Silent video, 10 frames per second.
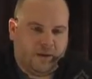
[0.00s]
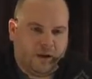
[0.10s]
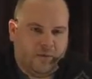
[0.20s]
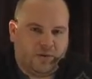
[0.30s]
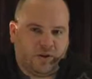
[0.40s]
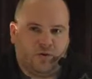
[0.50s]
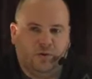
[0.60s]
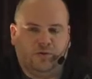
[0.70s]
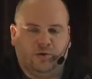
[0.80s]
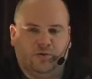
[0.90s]
It was a
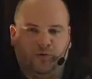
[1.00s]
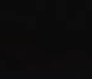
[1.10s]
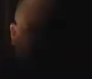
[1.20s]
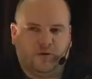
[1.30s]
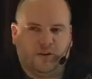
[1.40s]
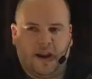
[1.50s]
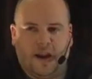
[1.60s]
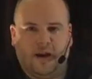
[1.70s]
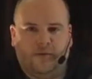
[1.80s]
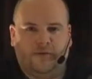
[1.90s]
crucial feature to
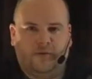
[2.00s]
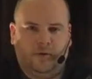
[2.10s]
have